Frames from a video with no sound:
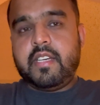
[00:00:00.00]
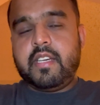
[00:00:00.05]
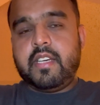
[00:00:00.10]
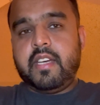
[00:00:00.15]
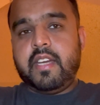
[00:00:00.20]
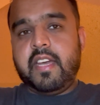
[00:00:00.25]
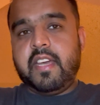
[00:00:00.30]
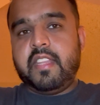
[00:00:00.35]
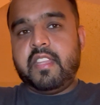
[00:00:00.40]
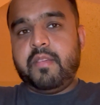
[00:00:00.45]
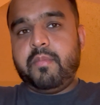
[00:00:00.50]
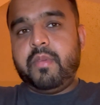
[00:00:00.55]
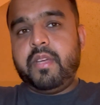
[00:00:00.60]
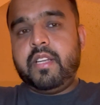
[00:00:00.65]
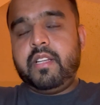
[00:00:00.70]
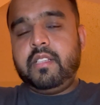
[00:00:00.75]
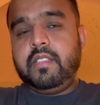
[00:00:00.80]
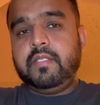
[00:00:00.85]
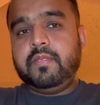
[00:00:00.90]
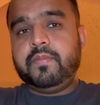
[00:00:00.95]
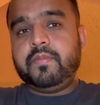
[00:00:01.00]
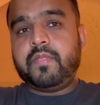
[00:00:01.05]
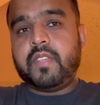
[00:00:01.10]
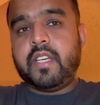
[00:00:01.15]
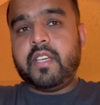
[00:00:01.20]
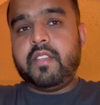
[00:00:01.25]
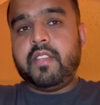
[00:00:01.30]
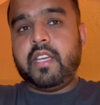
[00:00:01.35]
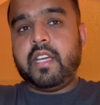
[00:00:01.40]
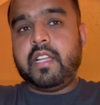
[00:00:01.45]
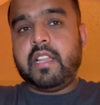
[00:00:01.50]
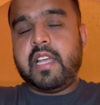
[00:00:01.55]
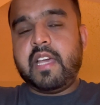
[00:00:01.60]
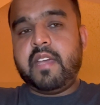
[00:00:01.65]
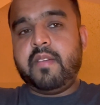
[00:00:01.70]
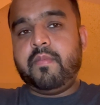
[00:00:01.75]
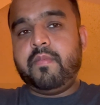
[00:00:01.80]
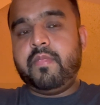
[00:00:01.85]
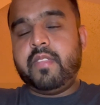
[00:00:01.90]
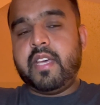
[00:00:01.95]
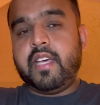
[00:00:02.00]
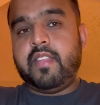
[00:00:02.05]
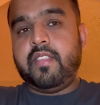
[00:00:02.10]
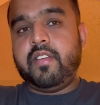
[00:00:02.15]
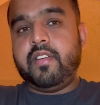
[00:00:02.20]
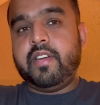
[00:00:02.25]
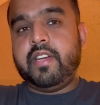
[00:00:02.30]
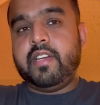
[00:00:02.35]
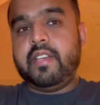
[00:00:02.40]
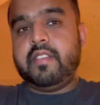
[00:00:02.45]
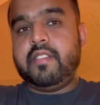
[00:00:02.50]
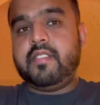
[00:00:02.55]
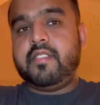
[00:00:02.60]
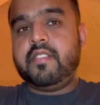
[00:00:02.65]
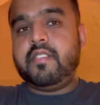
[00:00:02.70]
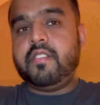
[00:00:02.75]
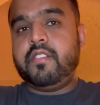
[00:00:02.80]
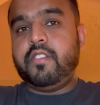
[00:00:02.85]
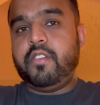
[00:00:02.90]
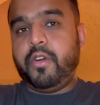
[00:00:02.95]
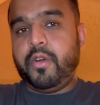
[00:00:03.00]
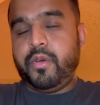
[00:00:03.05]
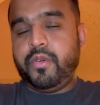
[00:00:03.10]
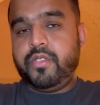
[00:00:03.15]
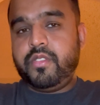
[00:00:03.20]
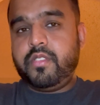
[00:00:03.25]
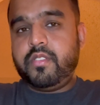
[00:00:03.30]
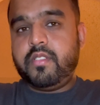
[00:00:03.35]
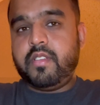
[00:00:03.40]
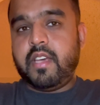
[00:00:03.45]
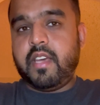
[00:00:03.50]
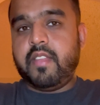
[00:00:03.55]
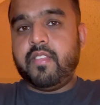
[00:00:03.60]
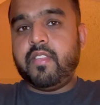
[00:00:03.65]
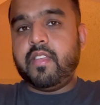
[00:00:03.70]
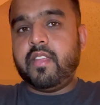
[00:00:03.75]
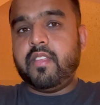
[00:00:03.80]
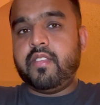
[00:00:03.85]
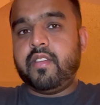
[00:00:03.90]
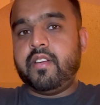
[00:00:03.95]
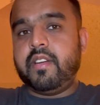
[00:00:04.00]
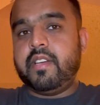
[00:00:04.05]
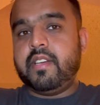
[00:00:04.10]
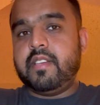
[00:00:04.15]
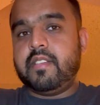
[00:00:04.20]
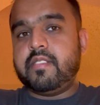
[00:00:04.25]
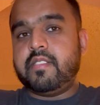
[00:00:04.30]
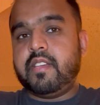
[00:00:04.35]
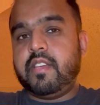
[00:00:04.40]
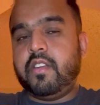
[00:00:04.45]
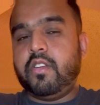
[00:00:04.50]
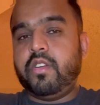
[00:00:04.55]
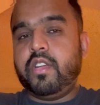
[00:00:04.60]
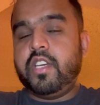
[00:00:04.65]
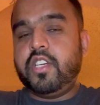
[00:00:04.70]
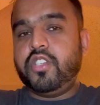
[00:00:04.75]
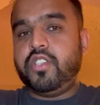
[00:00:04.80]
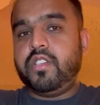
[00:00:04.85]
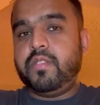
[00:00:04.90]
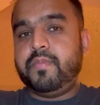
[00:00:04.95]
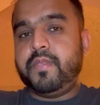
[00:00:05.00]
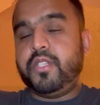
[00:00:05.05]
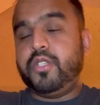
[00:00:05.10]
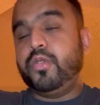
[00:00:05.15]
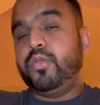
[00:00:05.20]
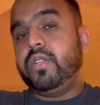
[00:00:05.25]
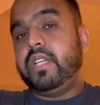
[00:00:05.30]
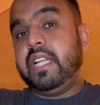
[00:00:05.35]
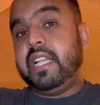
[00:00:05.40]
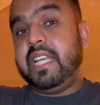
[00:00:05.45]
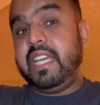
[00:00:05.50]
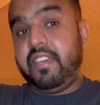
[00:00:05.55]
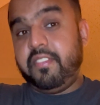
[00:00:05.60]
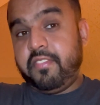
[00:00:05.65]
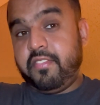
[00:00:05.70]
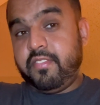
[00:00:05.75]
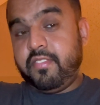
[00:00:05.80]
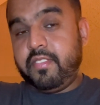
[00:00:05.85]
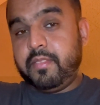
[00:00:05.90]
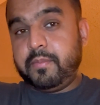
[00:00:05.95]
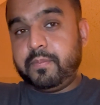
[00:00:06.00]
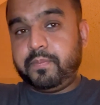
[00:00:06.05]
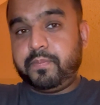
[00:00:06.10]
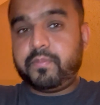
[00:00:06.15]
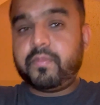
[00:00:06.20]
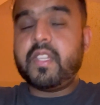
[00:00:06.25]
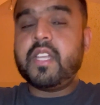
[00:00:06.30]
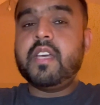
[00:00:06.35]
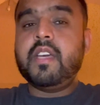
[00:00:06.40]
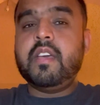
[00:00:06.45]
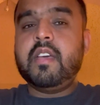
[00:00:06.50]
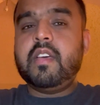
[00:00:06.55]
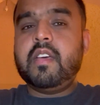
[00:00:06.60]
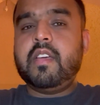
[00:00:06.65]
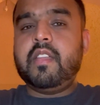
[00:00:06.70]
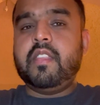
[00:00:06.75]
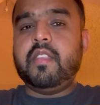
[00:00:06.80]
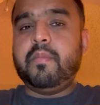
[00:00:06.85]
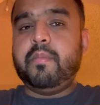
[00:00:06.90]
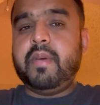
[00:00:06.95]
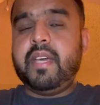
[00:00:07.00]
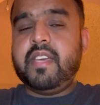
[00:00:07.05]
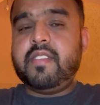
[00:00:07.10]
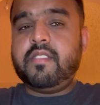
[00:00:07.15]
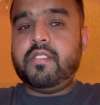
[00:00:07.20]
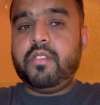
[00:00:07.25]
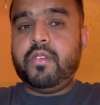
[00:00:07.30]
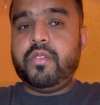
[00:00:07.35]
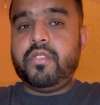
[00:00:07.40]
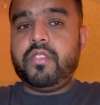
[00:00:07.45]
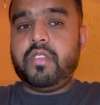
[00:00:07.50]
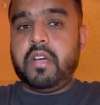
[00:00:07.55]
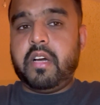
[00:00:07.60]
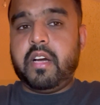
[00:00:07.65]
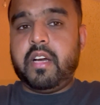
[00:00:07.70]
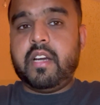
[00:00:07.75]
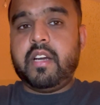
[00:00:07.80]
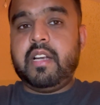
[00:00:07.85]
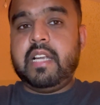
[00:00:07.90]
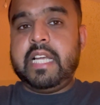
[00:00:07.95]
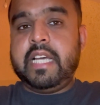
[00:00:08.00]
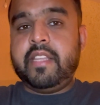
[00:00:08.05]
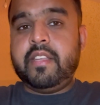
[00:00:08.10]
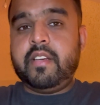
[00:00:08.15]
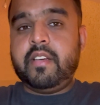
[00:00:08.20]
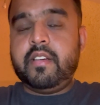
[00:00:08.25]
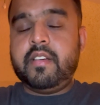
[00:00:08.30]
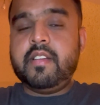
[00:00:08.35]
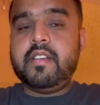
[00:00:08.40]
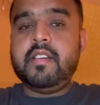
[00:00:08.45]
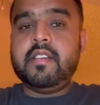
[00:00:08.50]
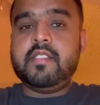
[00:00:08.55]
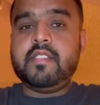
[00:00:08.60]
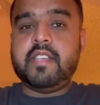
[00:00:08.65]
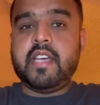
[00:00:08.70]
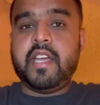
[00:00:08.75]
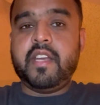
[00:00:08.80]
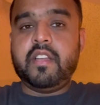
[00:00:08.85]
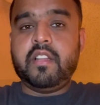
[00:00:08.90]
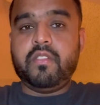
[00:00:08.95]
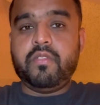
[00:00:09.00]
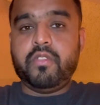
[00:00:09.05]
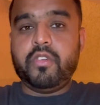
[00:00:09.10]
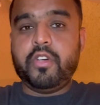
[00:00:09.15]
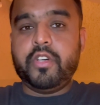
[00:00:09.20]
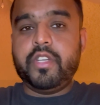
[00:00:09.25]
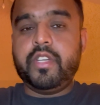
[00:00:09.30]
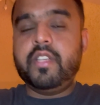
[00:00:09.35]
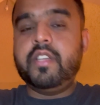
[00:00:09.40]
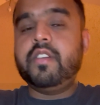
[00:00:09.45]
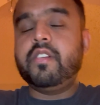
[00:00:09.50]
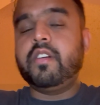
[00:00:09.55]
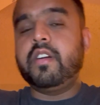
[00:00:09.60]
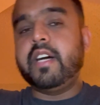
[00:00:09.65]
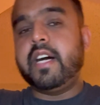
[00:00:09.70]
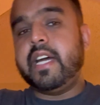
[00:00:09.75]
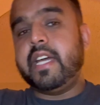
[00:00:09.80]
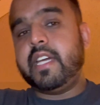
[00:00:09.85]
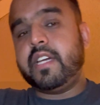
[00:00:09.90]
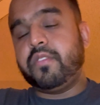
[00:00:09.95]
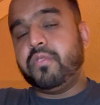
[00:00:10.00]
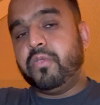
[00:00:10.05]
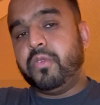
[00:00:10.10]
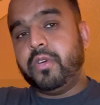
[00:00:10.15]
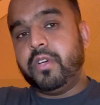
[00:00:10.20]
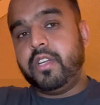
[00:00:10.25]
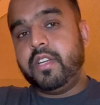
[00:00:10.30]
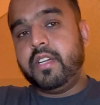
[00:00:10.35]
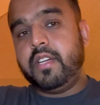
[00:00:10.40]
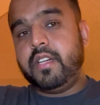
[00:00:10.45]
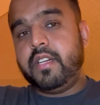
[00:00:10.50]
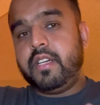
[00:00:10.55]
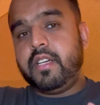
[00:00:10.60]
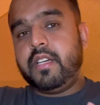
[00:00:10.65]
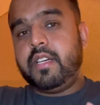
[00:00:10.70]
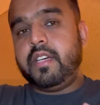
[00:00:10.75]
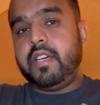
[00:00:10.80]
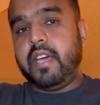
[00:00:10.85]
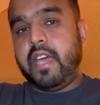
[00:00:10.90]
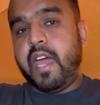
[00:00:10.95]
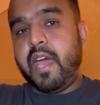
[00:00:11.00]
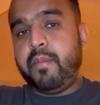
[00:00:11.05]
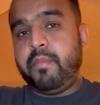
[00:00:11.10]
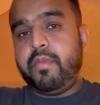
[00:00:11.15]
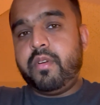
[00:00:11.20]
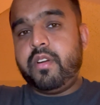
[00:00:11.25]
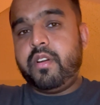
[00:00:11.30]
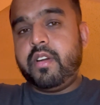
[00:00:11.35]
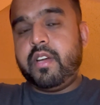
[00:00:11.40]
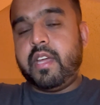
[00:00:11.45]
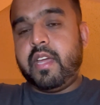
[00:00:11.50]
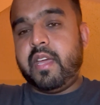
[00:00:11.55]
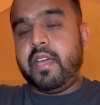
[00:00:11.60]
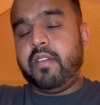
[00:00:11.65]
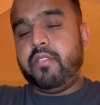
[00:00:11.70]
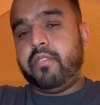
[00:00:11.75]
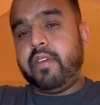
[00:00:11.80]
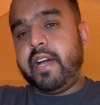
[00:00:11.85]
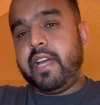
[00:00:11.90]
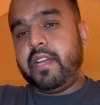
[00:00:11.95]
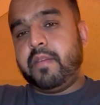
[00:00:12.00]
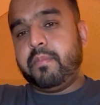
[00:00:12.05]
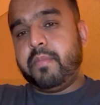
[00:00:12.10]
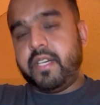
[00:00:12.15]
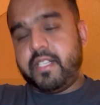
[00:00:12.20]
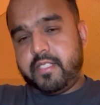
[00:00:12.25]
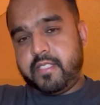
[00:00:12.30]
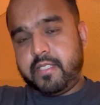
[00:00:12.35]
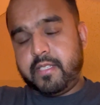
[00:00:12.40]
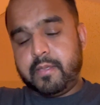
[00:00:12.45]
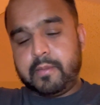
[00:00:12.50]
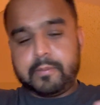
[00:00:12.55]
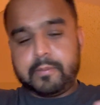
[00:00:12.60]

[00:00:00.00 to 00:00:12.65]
In the middle, they claim that there is rose, and then there is Indonesian patchouli leaf. The base notes are leather, sandalwood, Guaiac wood, amber, and white musk.